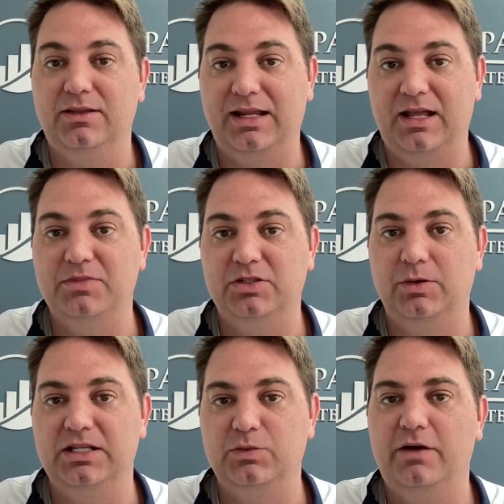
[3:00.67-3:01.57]
that comes through
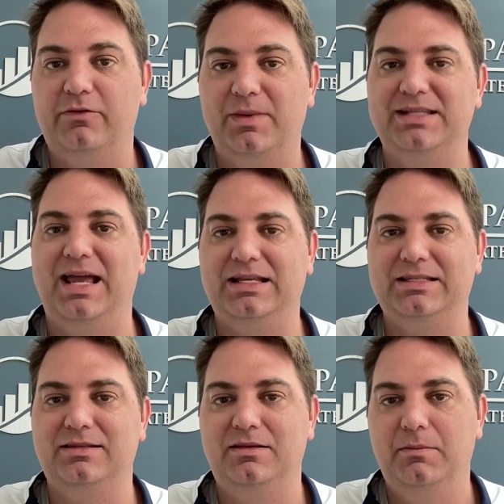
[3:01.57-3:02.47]
it as well from a
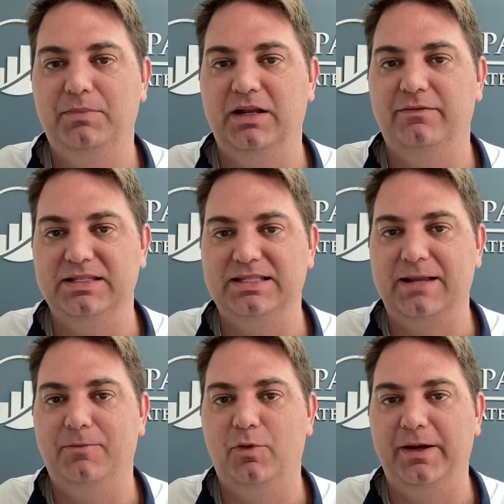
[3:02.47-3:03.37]
tax benefit
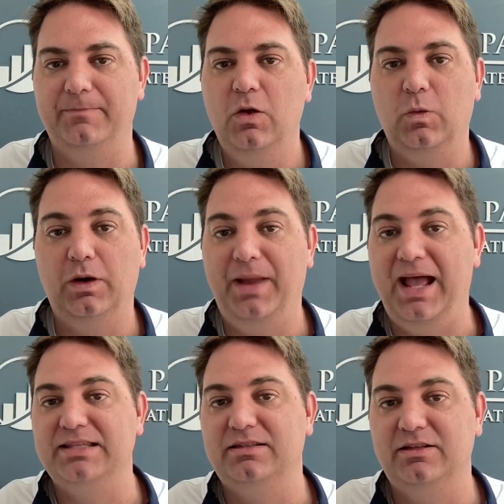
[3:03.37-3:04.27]
standpoint, where
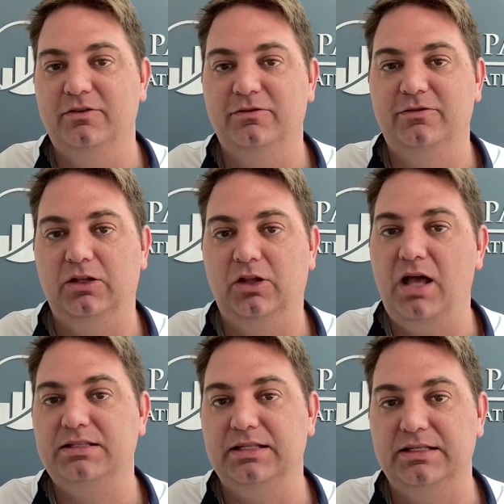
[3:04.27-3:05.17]
passive
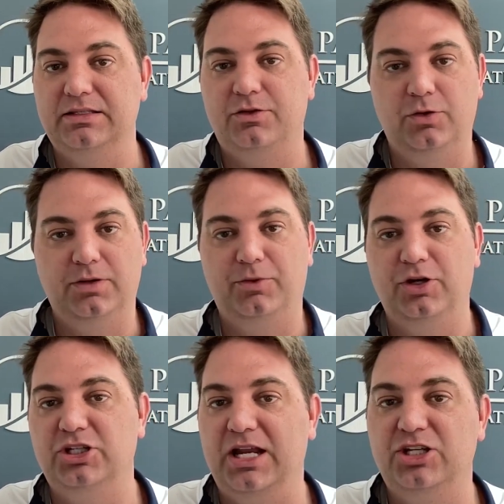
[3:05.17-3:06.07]
losses through
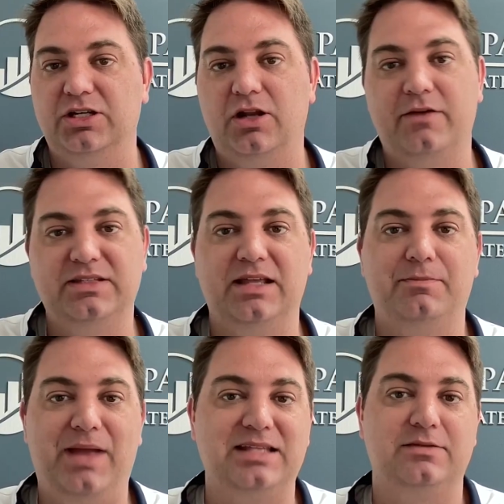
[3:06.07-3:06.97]
depreciation offset
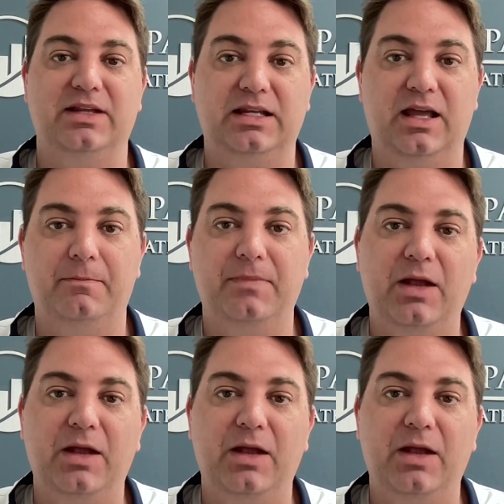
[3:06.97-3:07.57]
passive income.